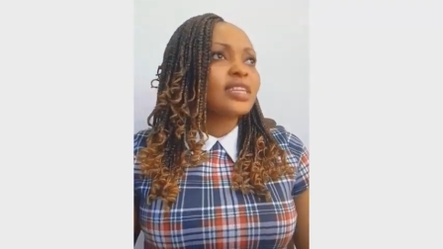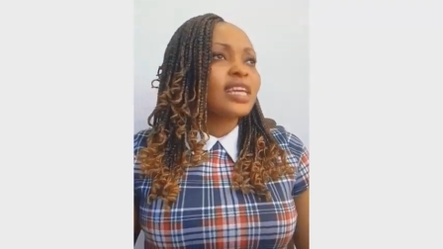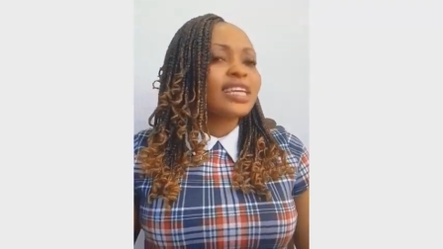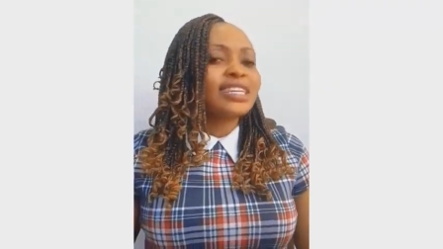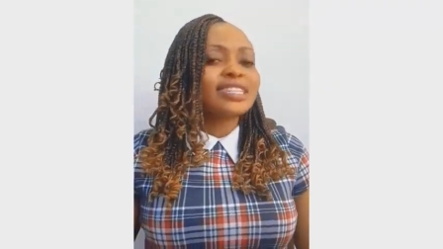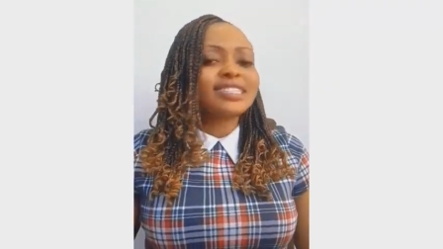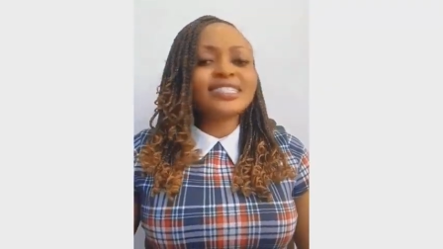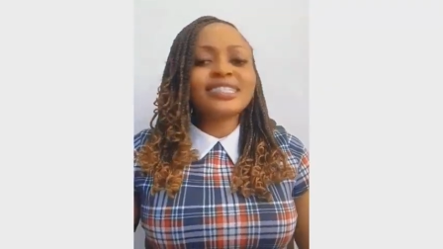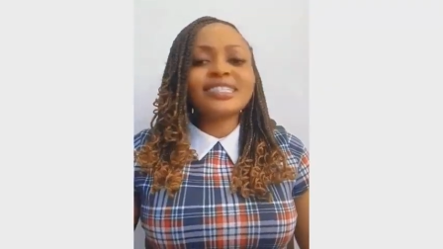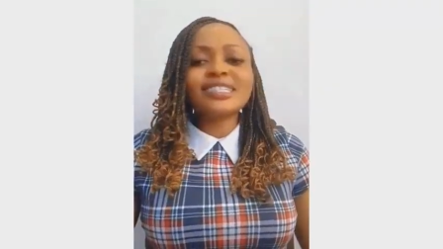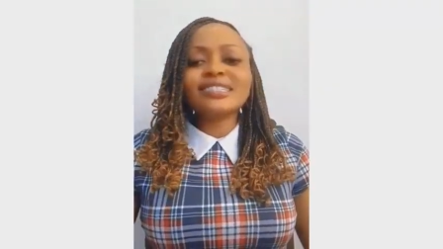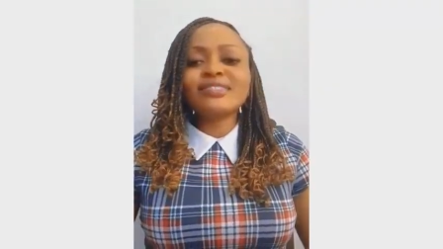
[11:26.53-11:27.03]

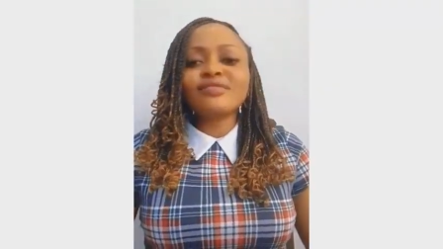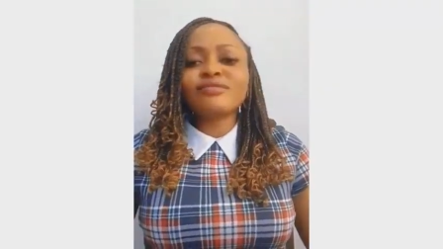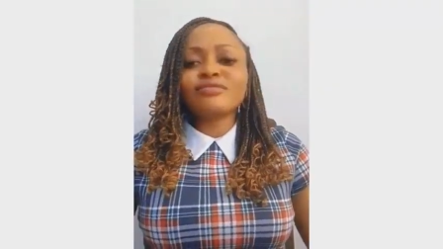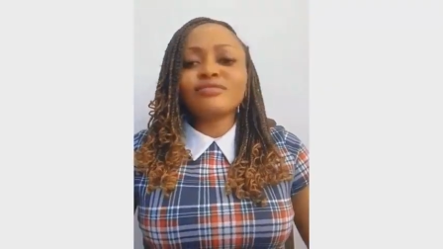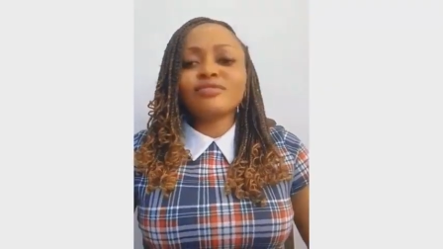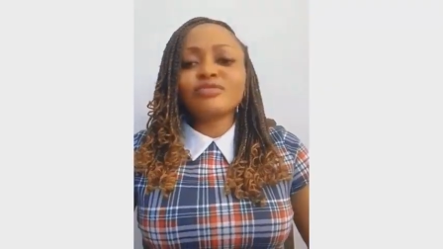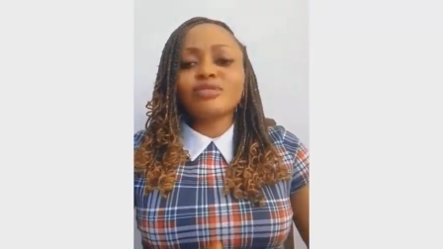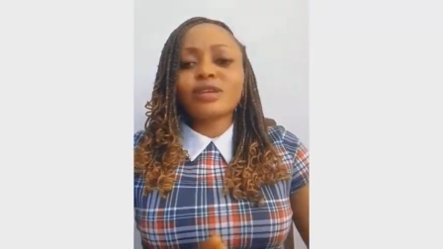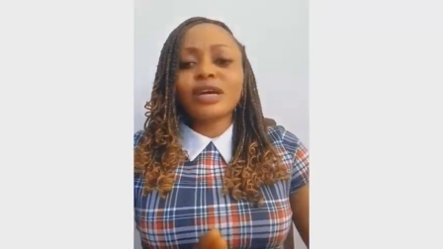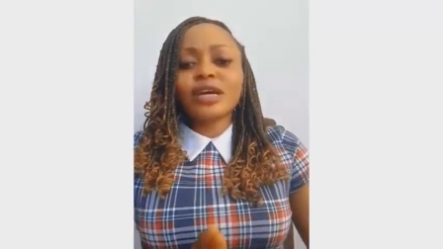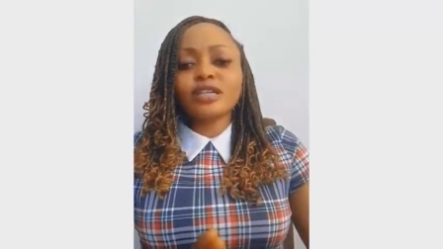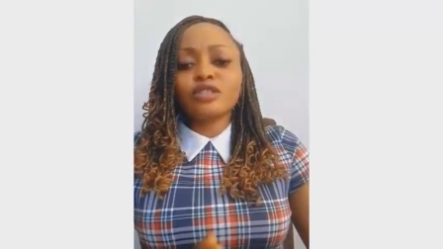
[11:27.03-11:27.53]
He
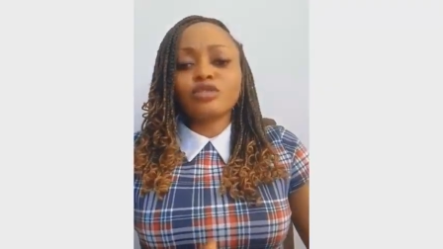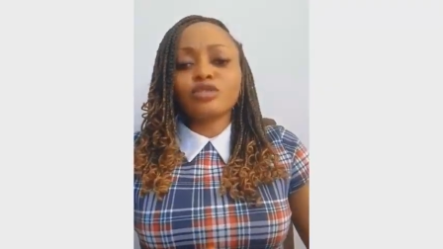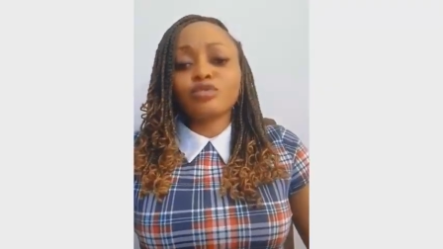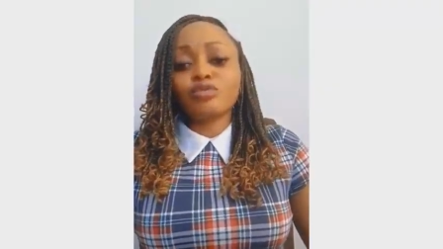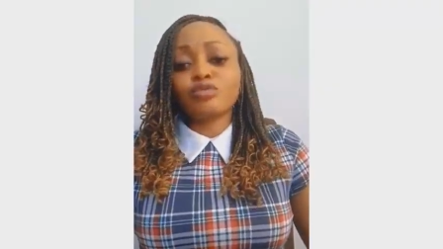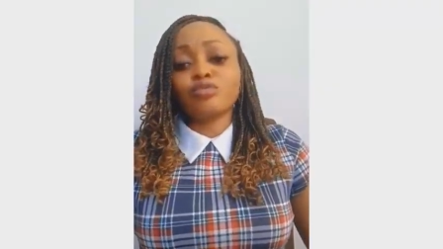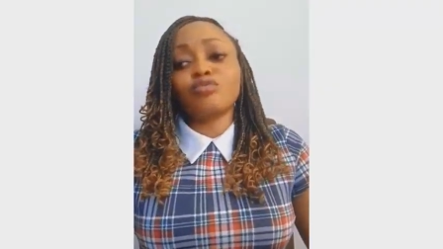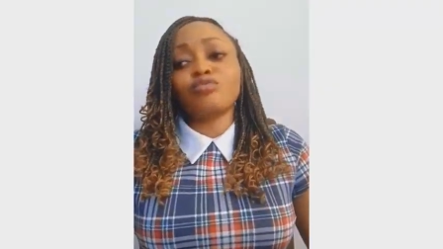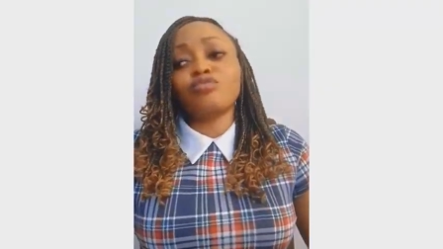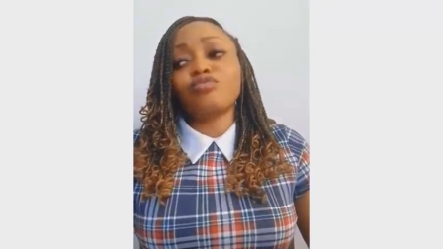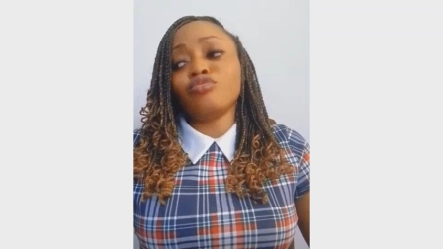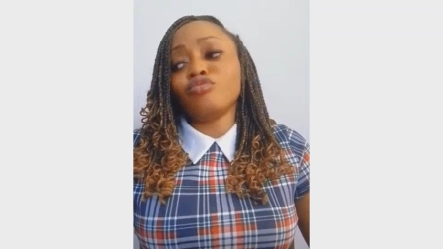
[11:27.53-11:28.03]
didn't try
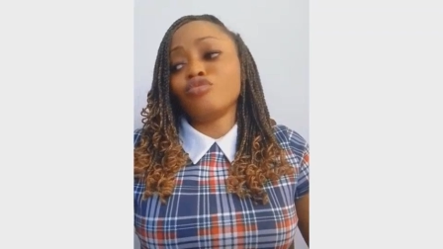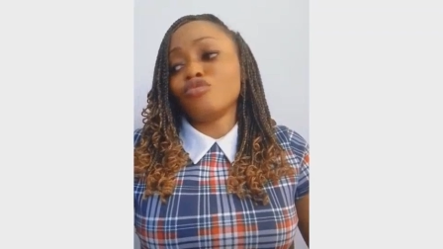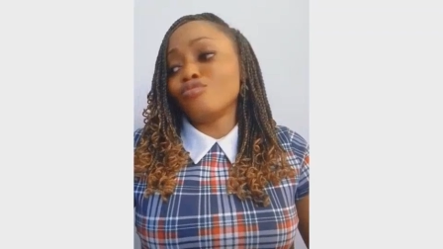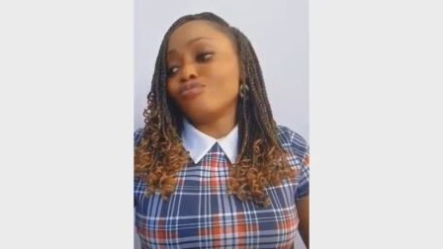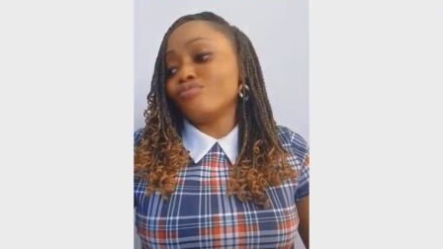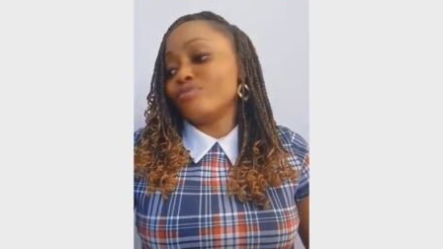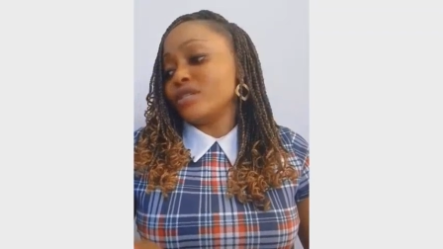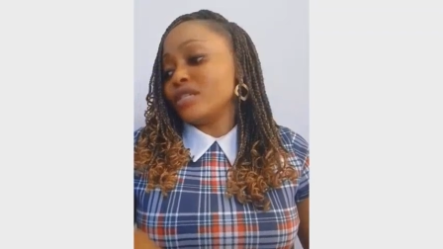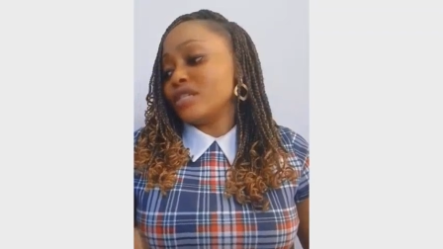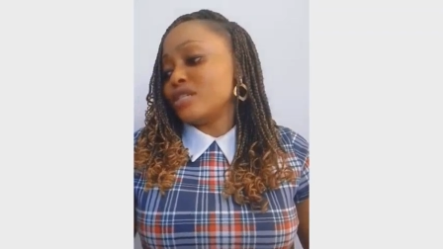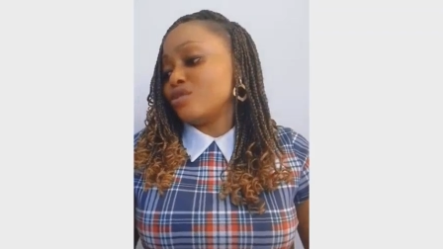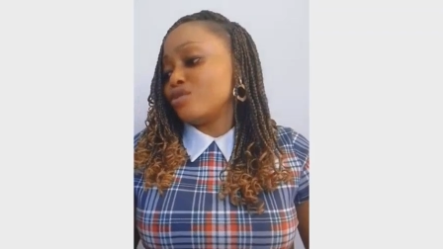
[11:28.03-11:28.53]
to,
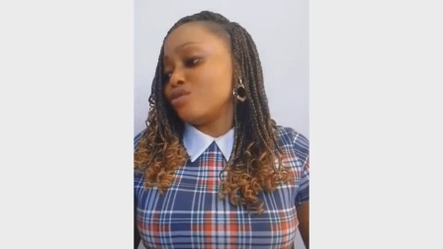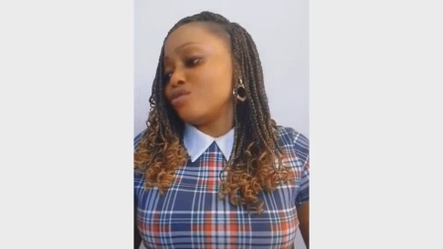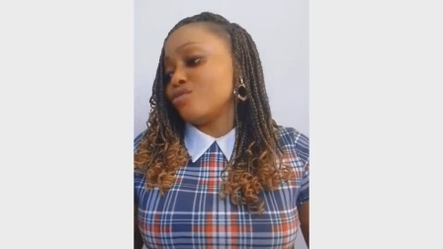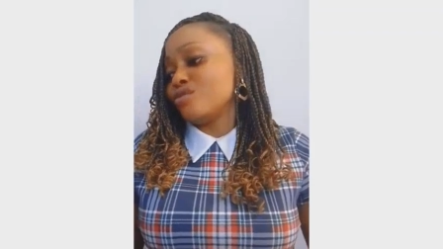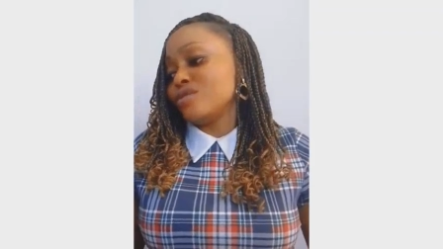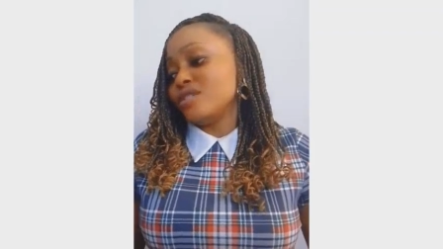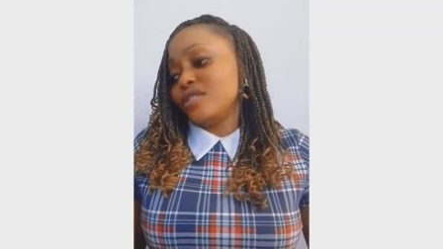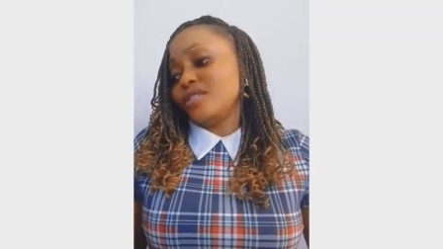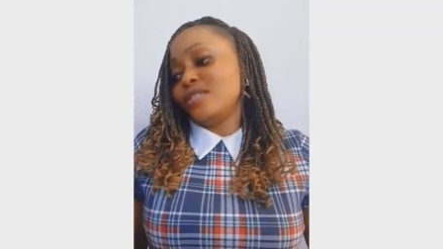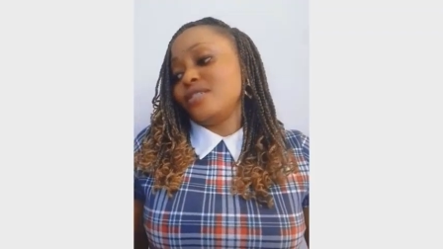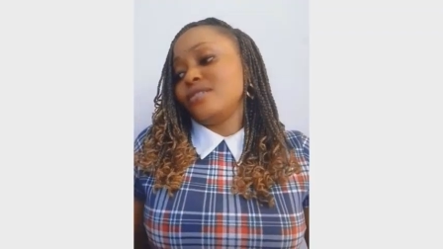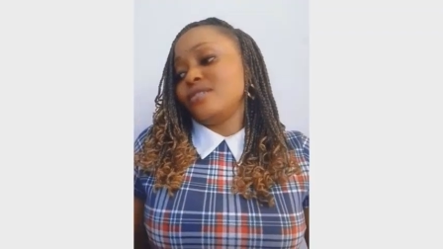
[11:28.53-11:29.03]
belittle
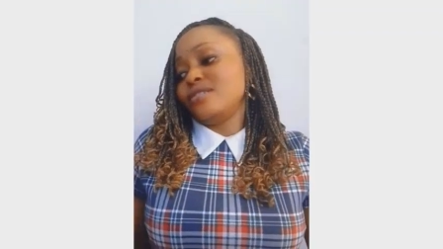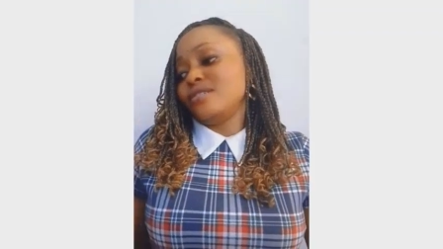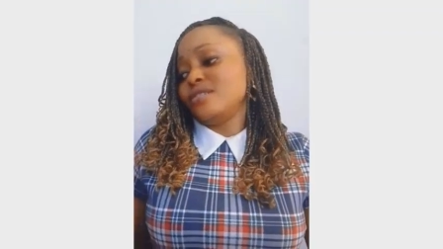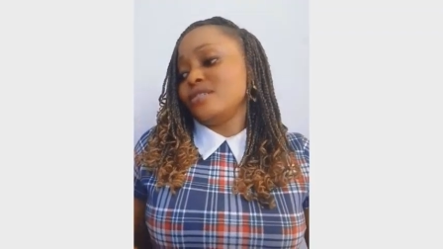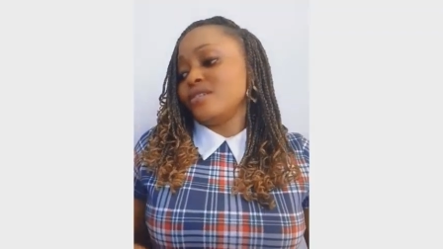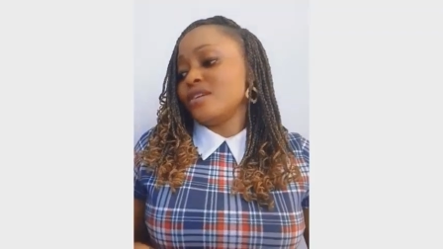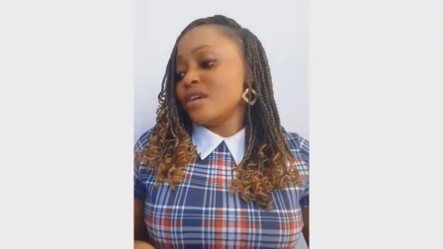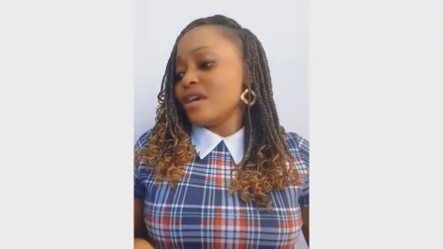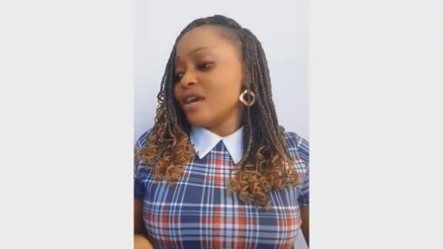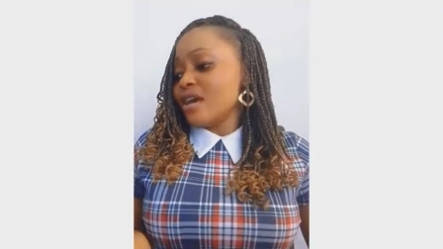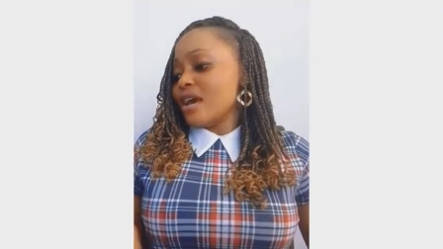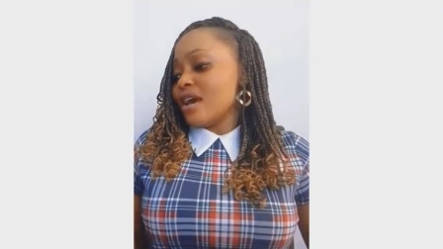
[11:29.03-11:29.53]

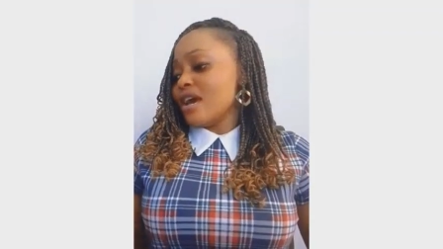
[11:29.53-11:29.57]
the